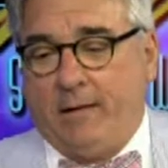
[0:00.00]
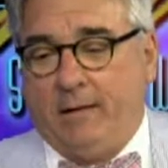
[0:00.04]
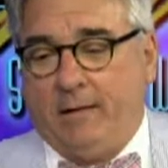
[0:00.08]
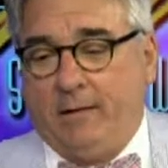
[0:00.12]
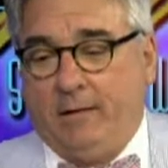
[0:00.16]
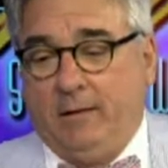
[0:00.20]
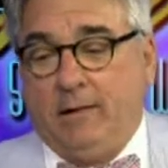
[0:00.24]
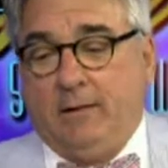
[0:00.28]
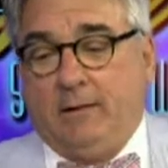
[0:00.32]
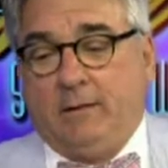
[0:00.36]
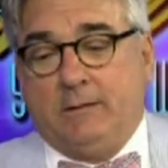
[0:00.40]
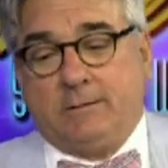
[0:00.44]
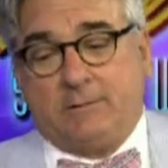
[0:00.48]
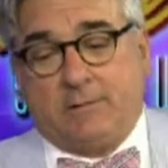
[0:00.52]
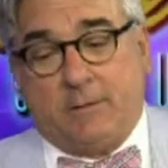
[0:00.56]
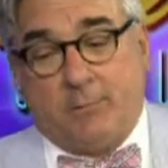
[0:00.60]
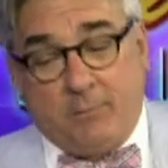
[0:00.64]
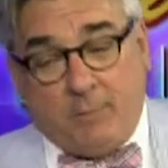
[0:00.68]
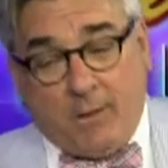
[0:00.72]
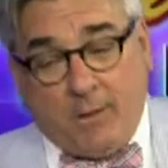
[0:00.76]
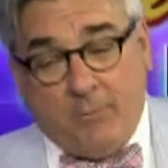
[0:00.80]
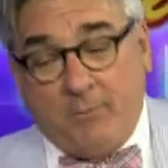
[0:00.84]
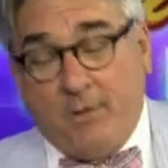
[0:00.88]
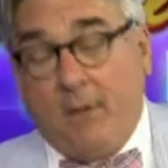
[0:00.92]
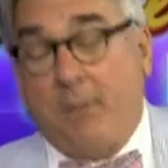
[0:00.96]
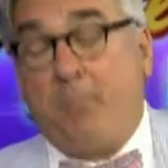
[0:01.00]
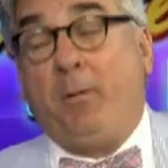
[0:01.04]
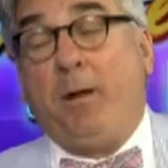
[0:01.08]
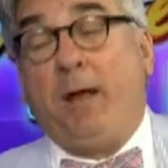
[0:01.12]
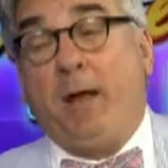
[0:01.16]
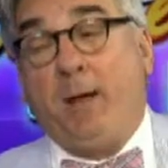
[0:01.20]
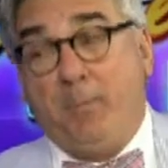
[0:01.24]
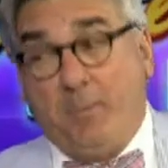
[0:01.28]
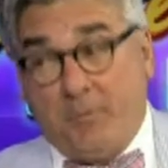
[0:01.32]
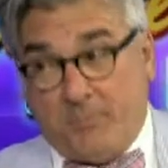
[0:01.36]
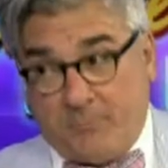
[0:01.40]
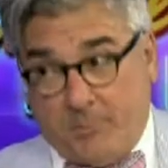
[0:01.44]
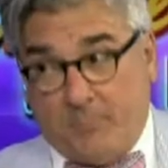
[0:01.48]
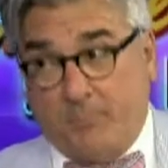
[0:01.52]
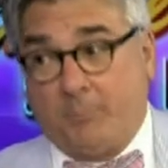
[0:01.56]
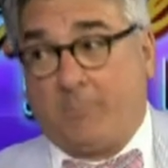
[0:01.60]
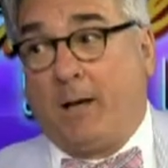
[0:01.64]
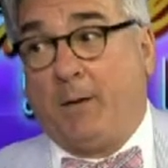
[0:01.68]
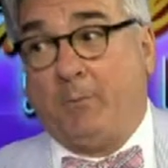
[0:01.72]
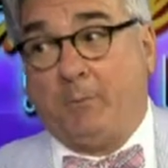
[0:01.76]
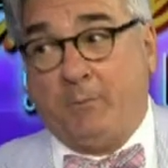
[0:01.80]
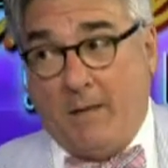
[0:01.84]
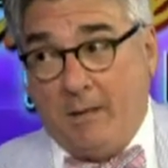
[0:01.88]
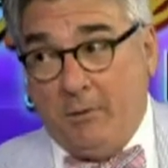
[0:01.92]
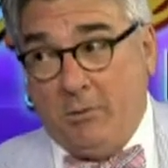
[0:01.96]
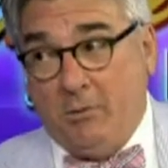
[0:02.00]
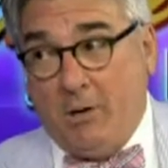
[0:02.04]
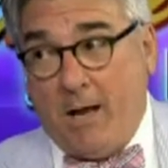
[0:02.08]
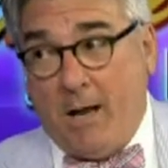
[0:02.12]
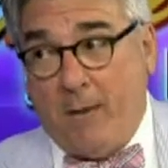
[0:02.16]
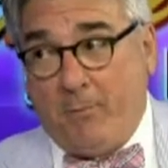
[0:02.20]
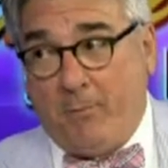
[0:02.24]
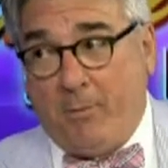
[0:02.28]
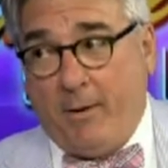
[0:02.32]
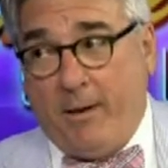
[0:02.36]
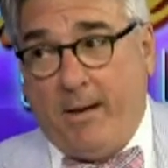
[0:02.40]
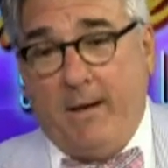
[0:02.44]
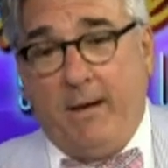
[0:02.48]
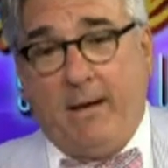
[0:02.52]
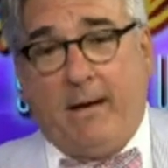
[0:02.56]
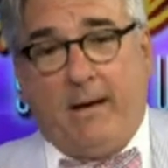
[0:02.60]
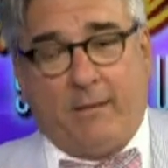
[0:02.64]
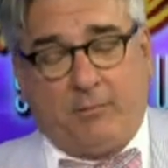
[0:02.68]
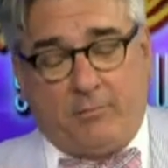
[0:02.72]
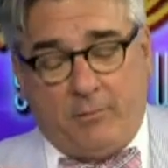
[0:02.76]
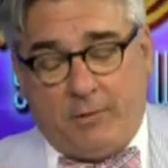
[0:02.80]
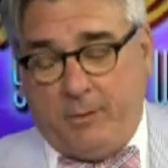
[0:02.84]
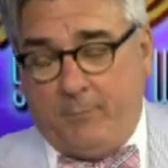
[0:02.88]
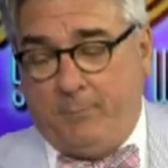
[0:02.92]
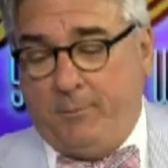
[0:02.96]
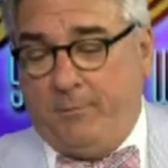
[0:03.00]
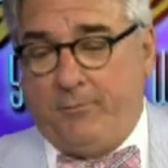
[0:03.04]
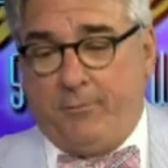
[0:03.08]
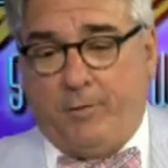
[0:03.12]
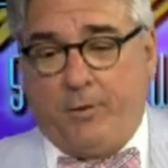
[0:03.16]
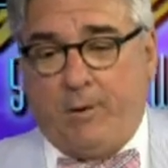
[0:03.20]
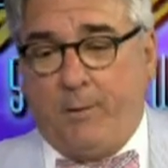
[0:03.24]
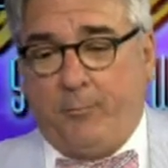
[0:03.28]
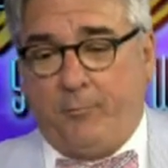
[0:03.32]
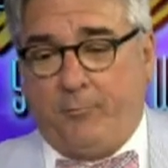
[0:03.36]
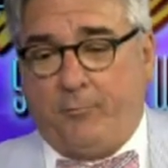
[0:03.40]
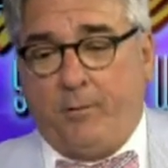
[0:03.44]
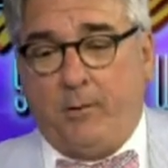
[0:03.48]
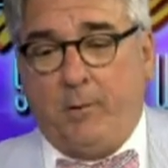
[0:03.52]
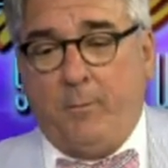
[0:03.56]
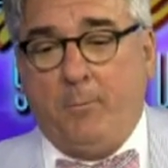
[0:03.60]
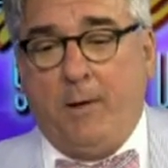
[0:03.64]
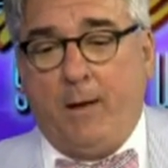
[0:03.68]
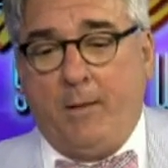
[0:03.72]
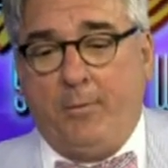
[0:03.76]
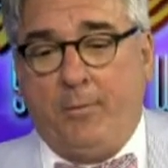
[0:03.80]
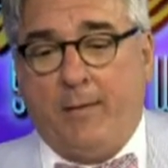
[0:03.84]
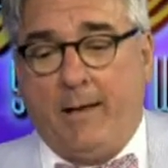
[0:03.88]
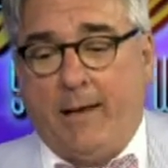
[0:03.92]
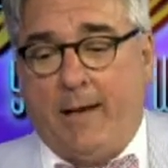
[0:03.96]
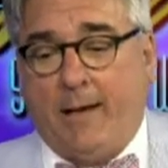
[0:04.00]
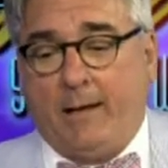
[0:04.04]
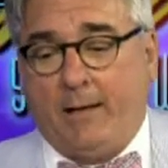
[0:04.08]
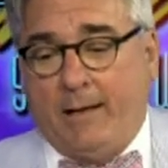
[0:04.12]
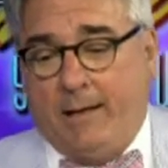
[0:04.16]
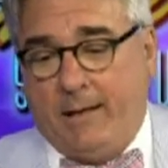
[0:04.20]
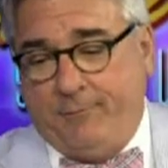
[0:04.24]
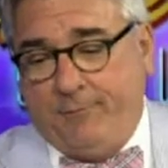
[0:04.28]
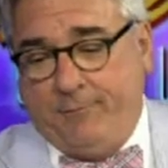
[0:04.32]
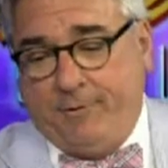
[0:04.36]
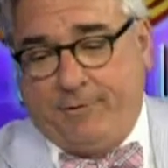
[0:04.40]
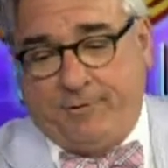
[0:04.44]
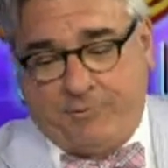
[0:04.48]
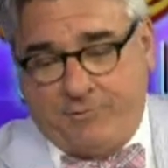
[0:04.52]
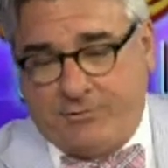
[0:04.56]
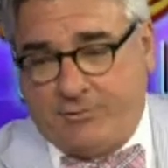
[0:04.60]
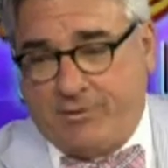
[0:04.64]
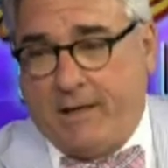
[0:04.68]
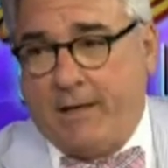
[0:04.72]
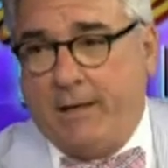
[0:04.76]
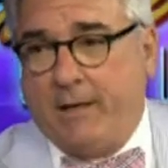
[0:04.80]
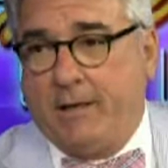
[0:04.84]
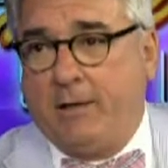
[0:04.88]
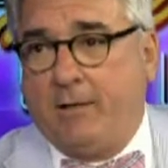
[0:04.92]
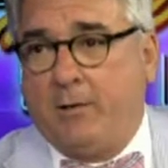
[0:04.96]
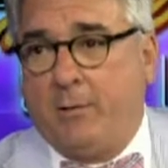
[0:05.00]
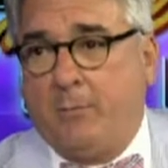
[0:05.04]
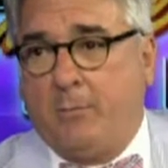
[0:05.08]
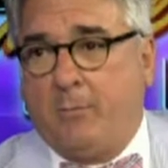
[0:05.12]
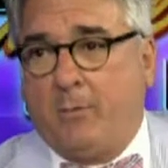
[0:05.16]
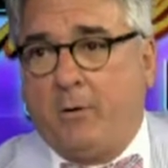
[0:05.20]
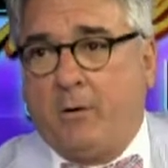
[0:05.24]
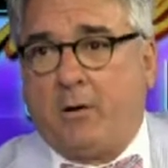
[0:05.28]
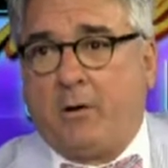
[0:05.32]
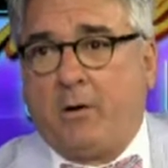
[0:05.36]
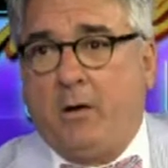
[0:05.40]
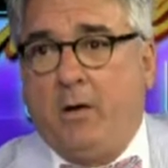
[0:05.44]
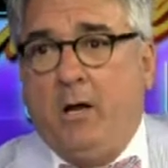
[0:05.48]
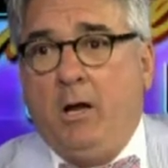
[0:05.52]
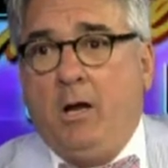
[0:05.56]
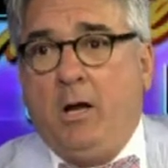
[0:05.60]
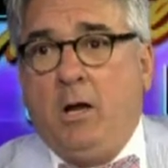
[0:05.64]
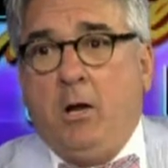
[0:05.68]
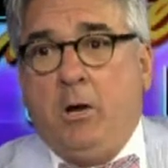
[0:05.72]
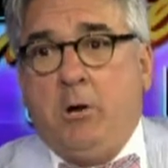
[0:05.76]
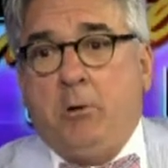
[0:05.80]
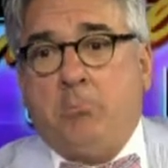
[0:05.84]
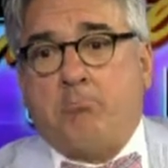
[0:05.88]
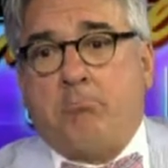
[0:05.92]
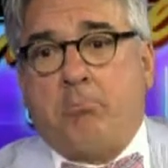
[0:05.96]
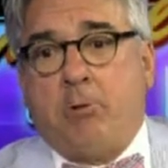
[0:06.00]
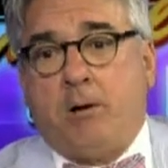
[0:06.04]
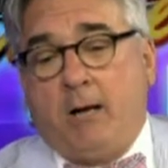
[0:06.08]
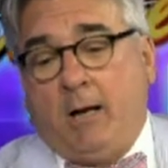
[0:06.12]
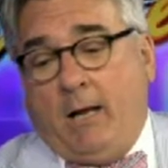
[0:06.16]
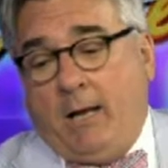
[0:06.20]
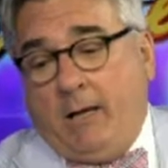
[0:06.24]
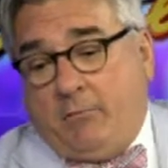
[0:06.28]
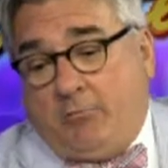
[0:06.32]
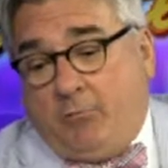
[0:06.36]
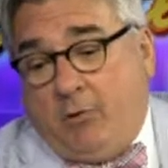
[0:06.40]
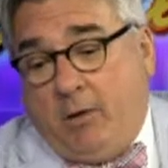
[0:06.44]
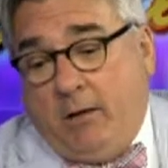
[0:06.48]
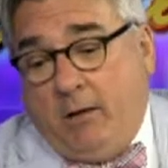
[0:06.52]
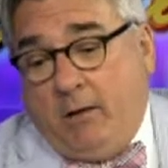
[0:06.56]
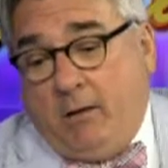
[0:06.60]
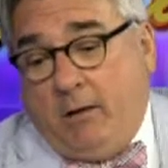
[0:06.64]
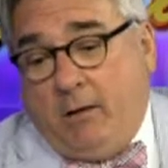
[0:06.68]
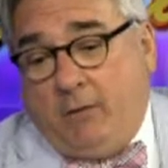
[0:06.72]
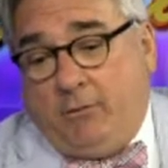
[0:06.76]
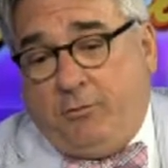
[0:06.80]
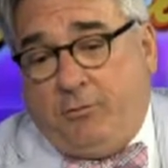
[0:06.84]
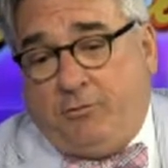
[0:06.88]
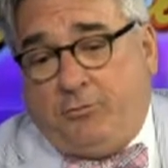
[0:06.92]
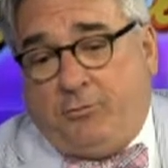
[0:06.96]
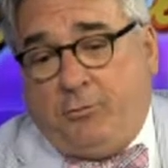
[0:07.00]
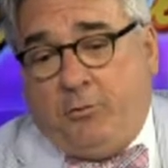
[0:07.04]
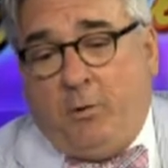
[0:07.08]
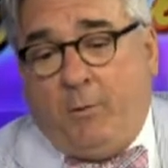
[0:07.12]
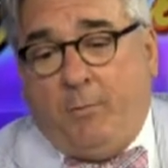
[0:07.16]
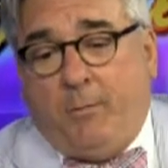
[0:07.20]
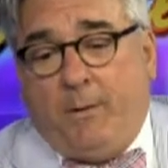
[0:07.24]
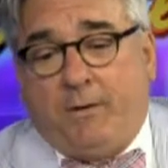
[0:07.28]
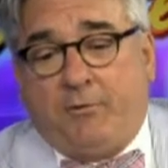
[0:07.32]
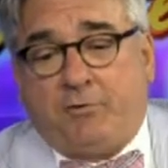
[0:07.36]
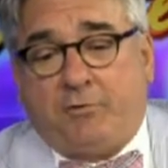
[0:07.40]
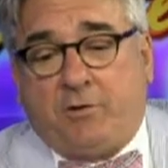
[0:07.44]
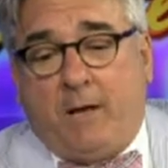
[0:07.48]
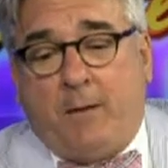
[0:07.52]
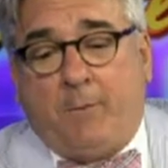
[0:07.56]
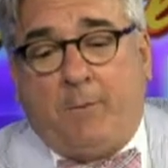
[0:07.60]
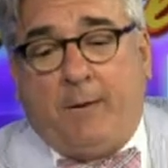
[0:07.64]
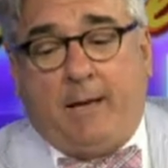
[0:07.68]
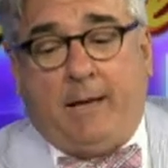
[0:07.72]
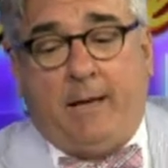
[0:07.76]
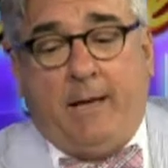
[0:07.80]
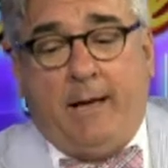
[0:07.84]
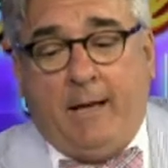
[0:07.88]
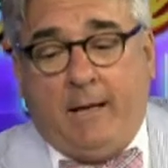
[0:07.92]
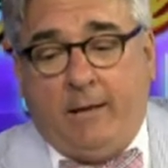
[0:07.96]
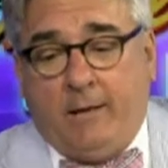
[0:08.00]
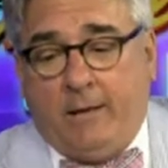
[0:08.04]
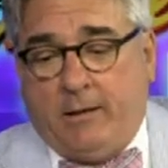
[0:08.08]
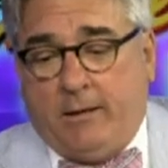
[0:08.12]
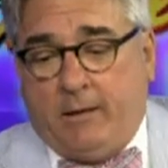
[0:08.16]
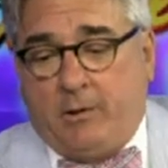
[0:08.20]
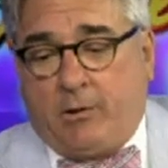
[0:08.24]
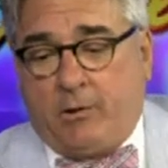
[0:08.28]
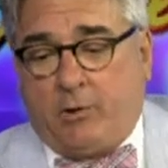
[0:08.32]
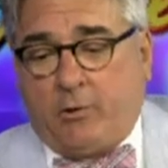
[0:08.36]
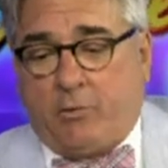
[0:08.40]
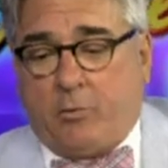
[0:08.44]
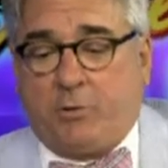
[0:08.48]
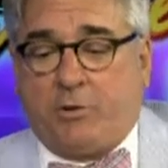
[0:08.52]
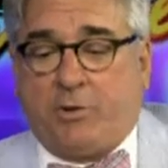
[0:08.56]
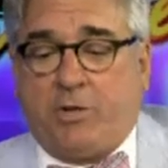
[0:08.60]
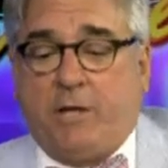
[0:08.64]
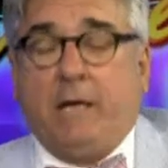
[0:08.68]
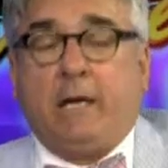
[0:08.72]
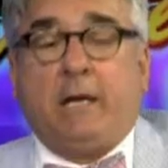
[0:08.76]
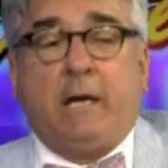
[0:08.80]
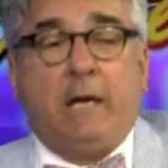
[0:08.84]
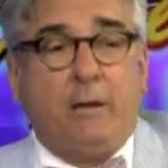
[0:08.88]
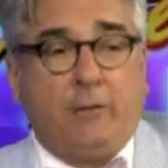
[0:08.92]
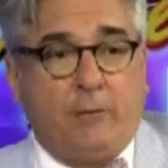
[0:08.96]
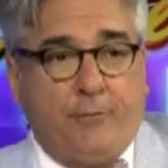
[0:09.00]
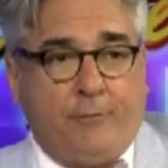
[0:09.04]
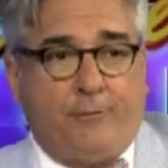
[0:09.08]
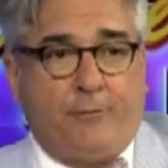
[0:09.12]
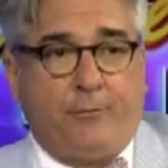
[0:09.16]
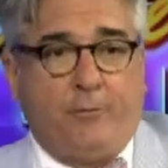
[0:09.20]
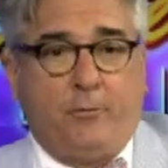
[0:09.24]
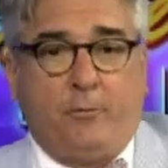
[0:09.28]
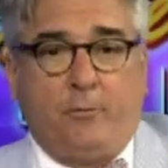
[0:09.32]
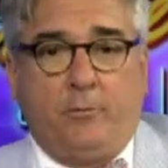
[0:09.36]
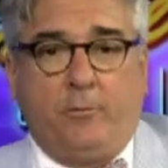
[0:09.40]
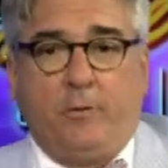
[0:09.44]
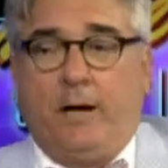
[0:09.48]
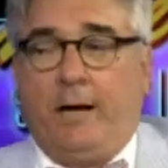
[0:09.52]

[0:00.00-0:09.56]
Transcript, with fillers: And sometimes I pay, but sometimes I do not pay. I try to be very upfront about that, and I even say it in the book but I try to. I just do the best job I can in critiquing the food.